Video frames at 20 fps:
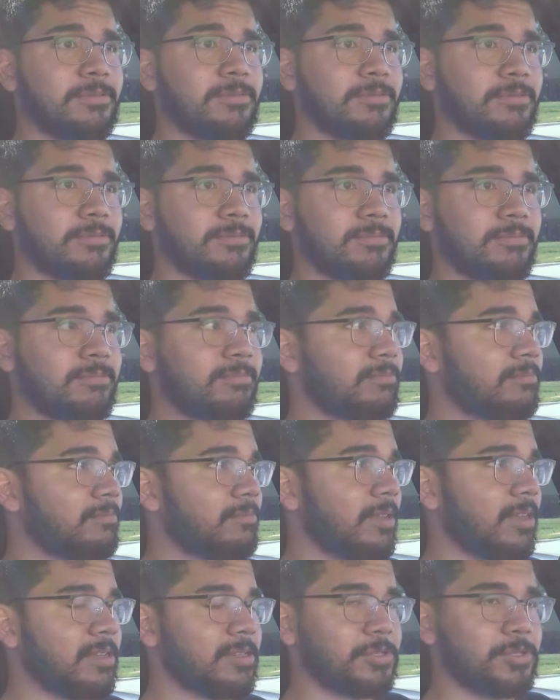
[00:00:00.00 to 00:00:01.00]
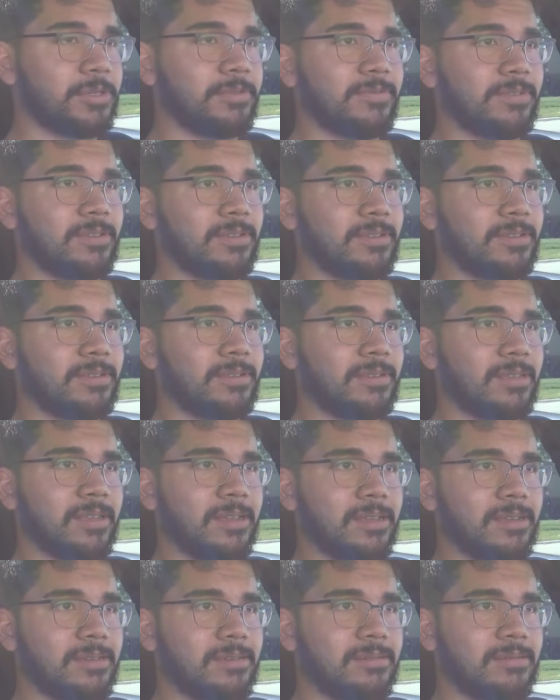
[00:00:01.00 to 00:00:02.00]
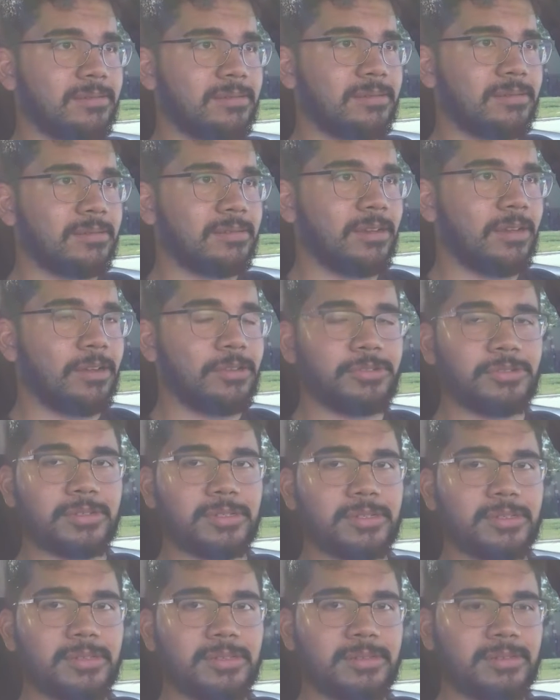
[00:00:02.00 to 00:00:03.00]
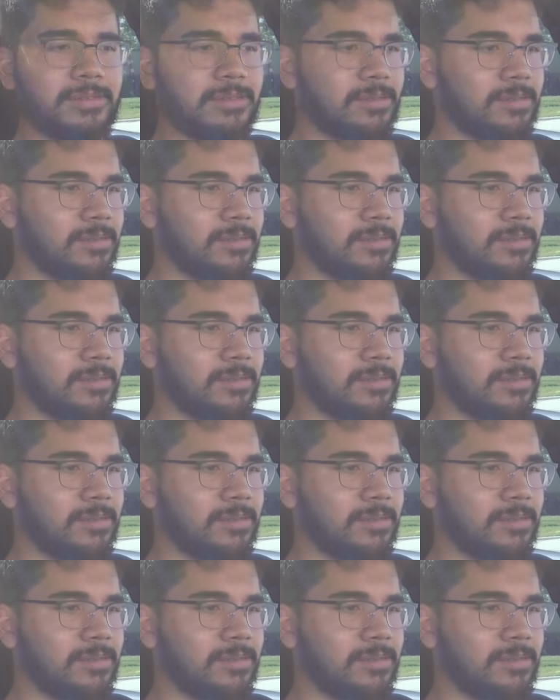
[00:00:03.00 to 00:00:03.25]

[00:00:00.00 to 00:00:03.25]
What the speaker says: who has driven like hundreds